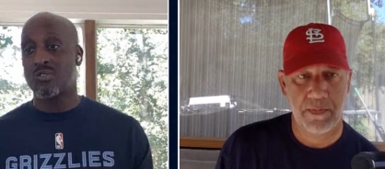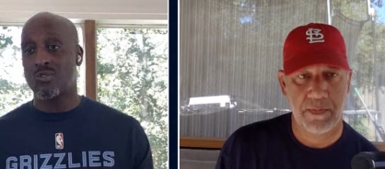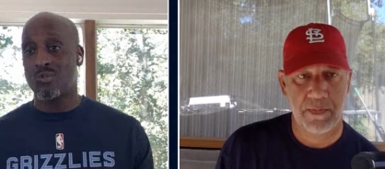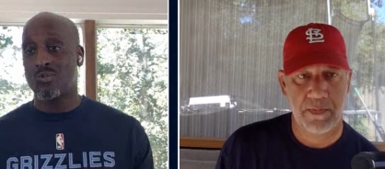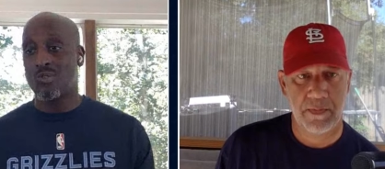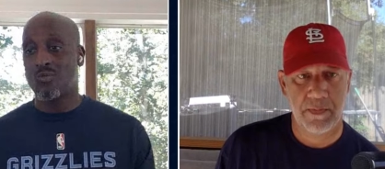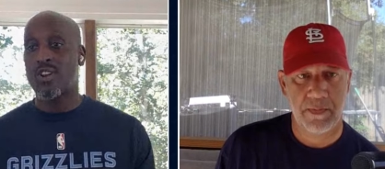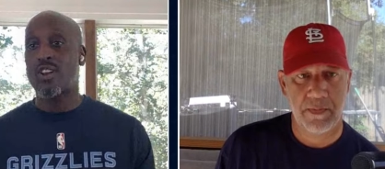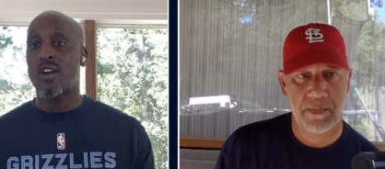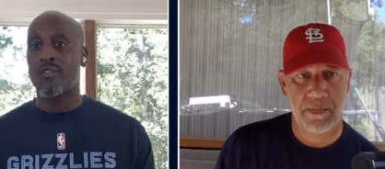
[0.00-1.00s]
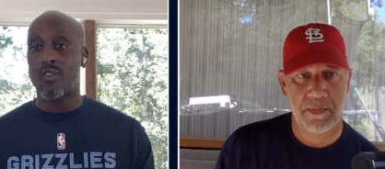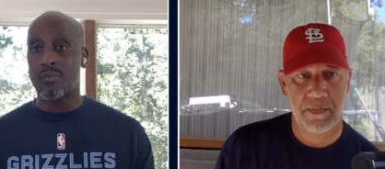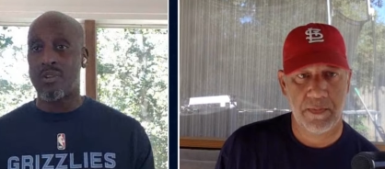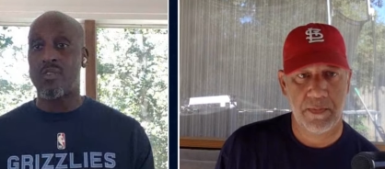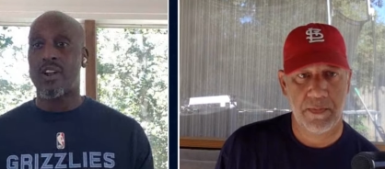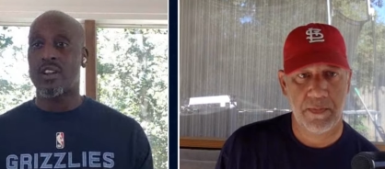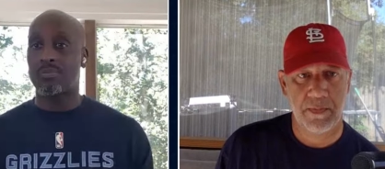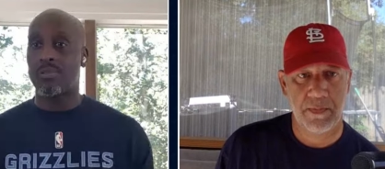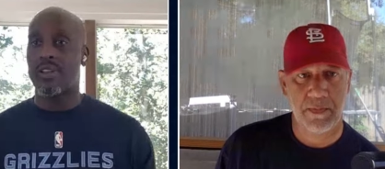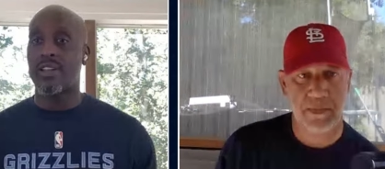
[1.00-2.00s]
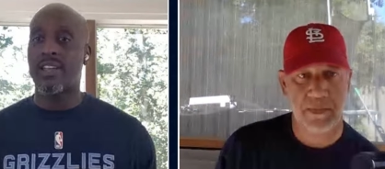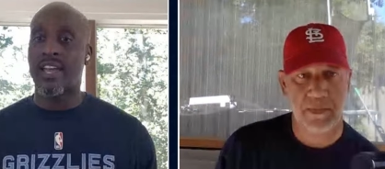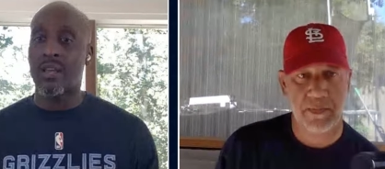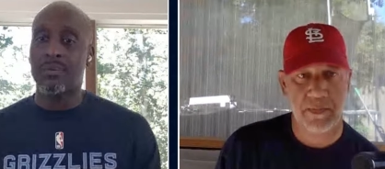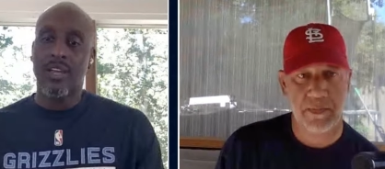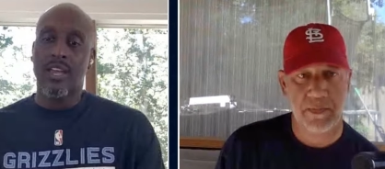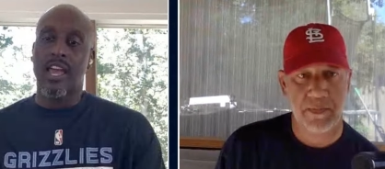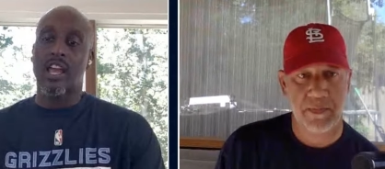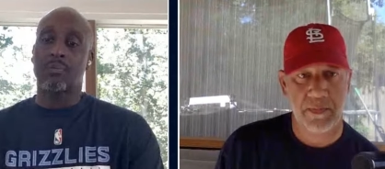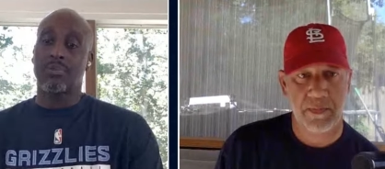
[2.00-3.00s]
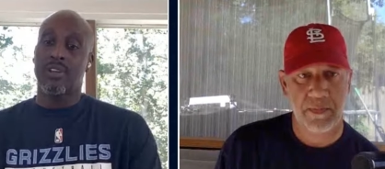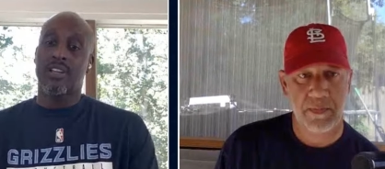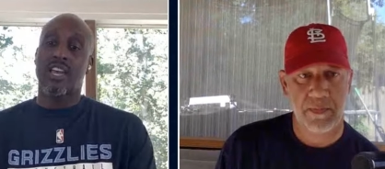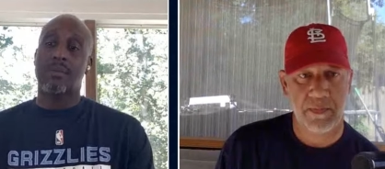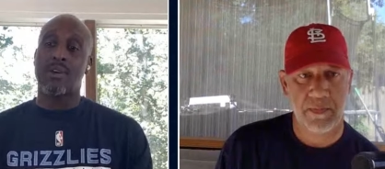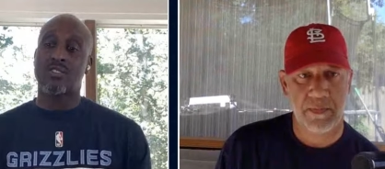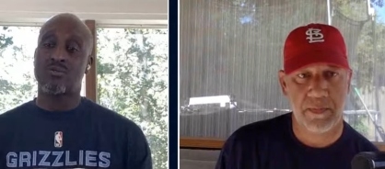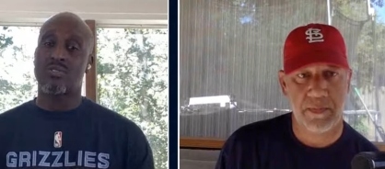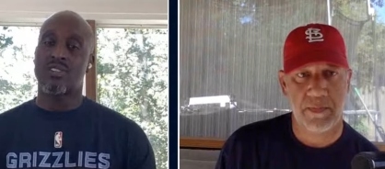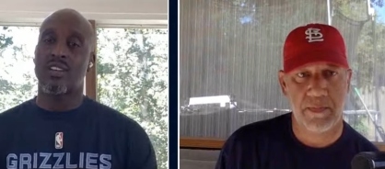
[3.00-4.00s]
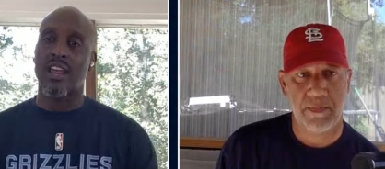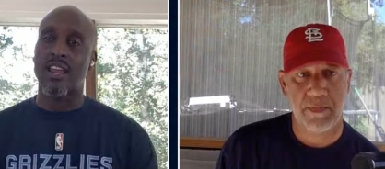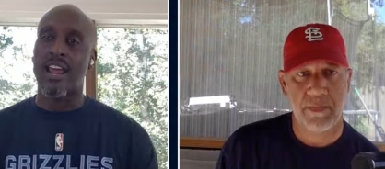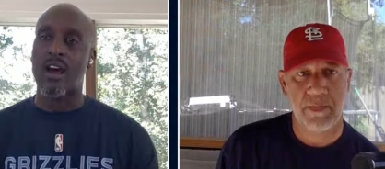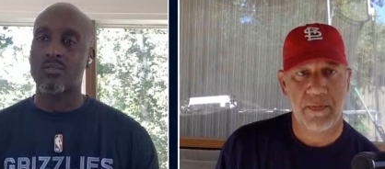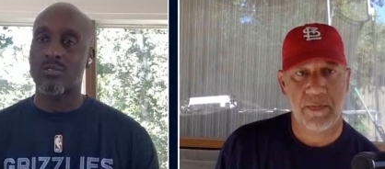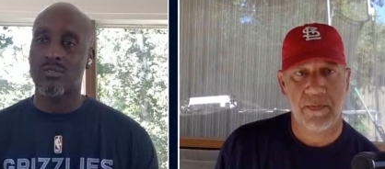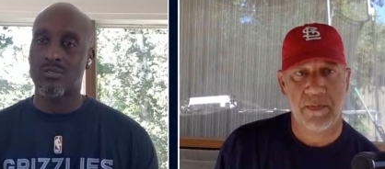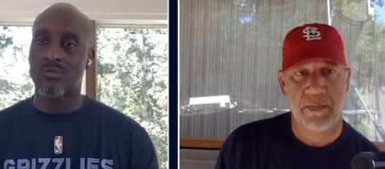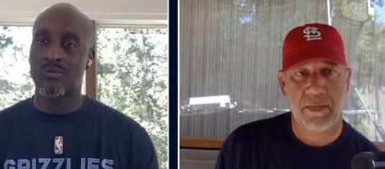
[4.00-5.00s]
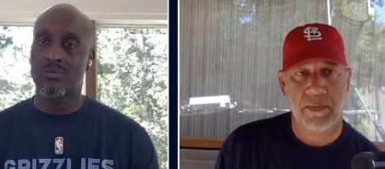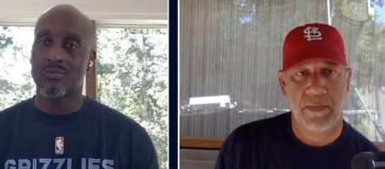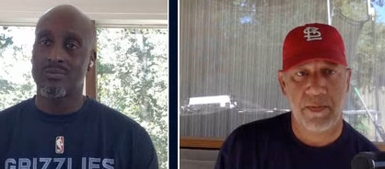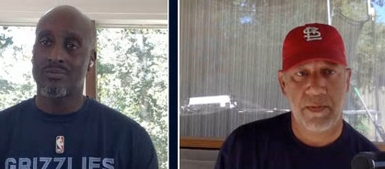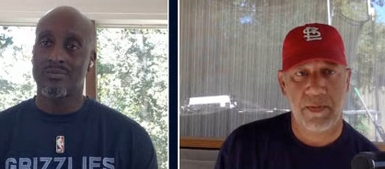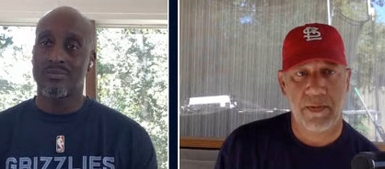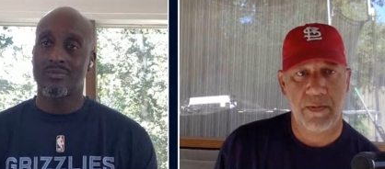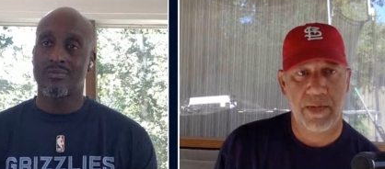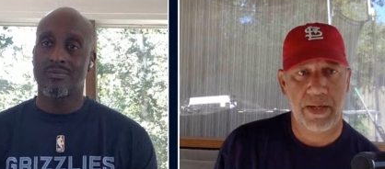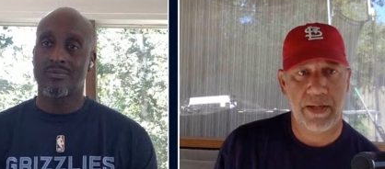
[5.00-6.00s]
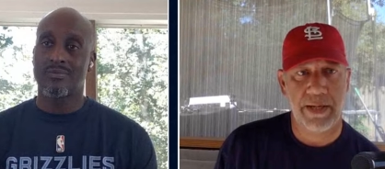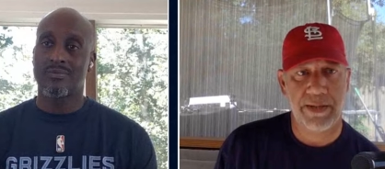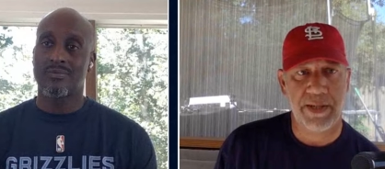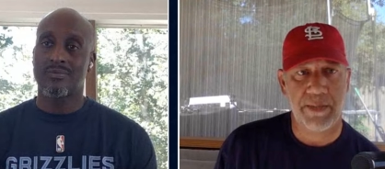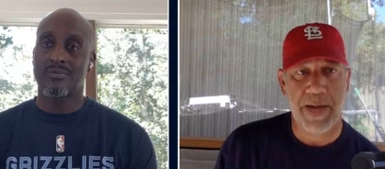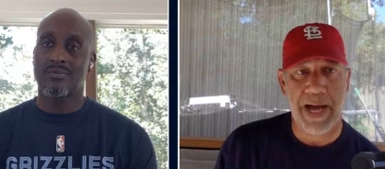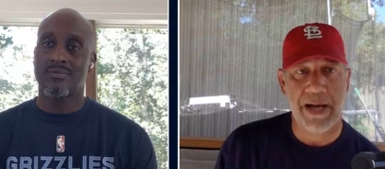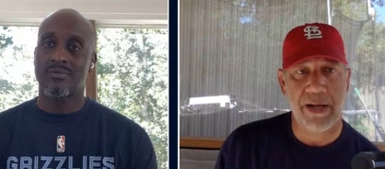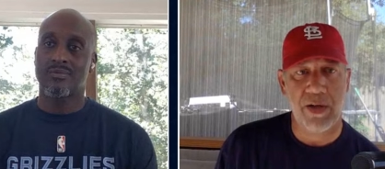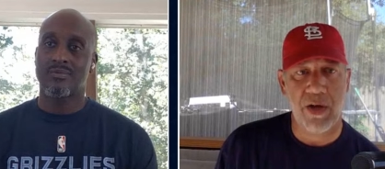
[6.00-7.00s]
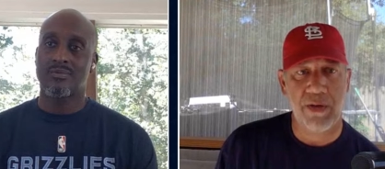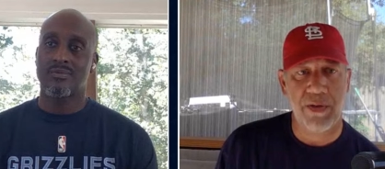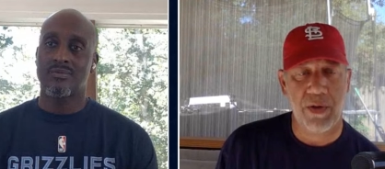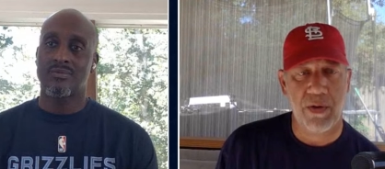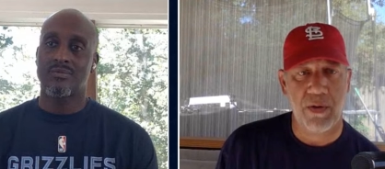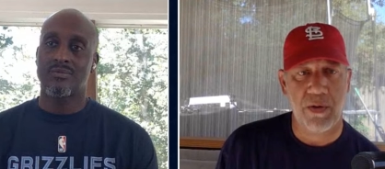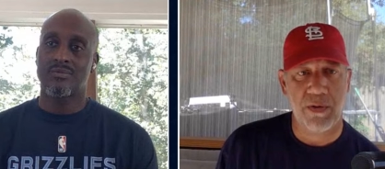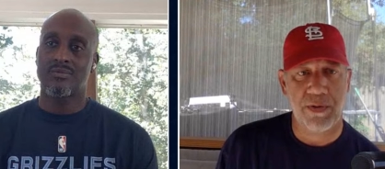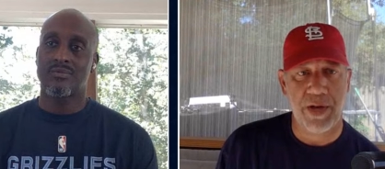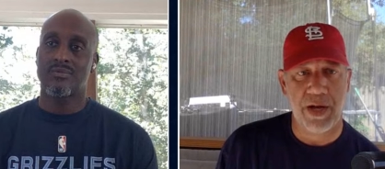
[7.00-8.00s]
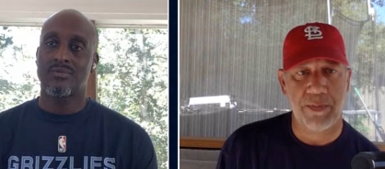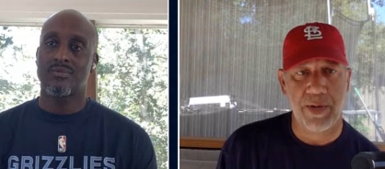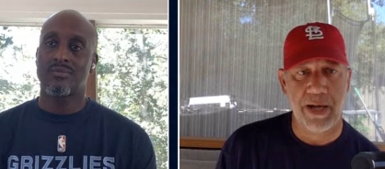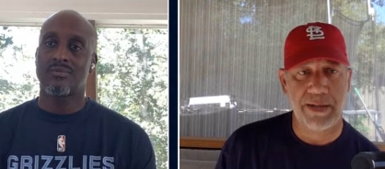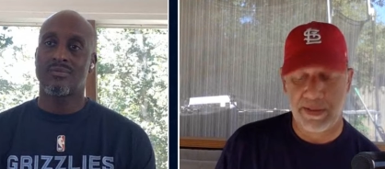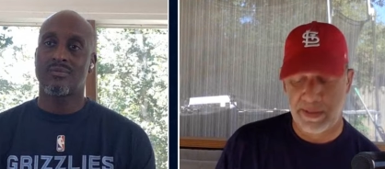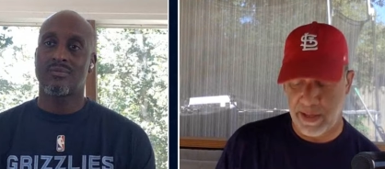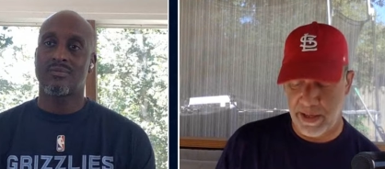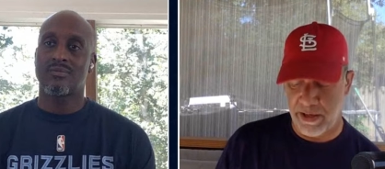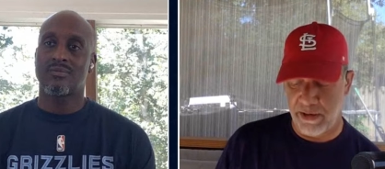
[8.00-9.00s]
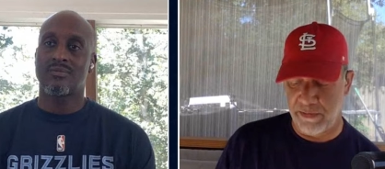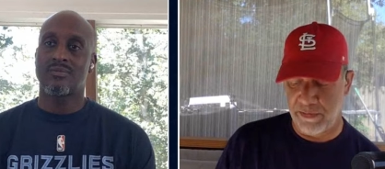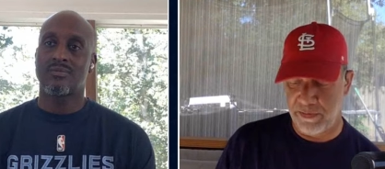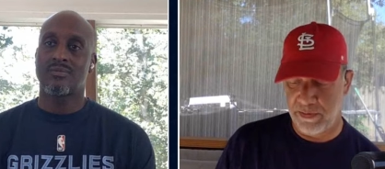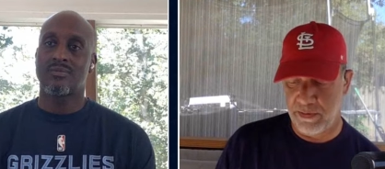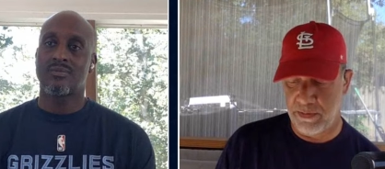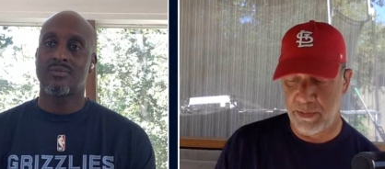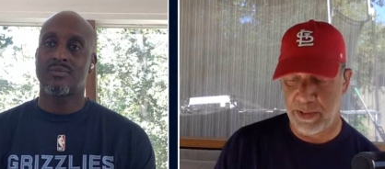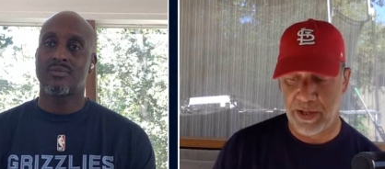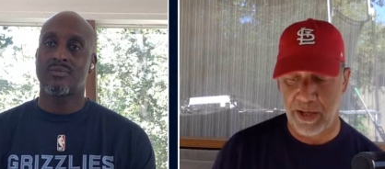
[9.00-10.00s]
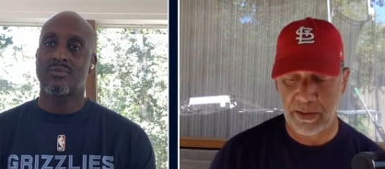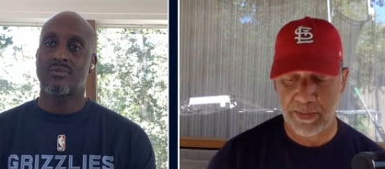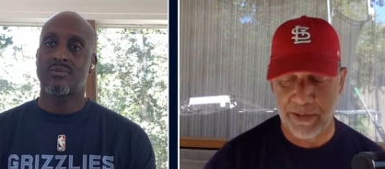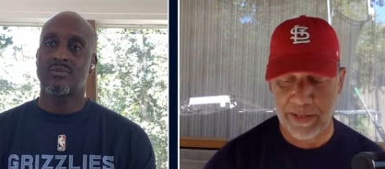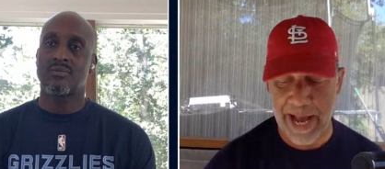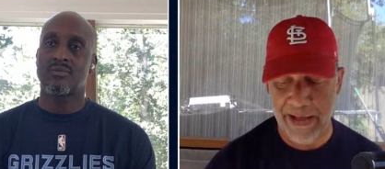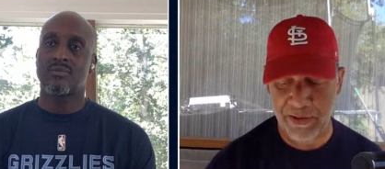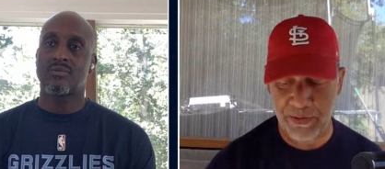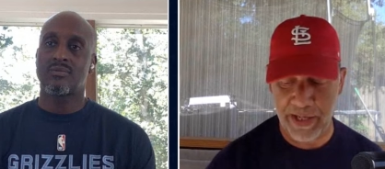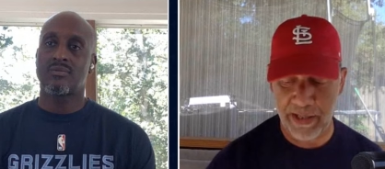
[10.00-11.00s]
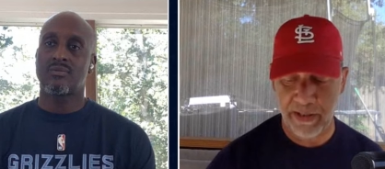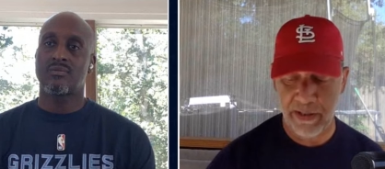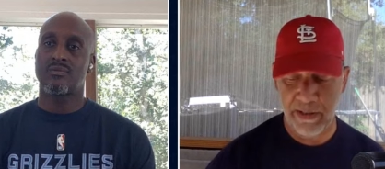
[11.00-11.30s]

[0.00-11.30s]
Speaker 1: to recover and be ready to play a game and play a game as you said in altitude.
Speaker 2: Well, and to pile on the whole thought process of what we talked about last week,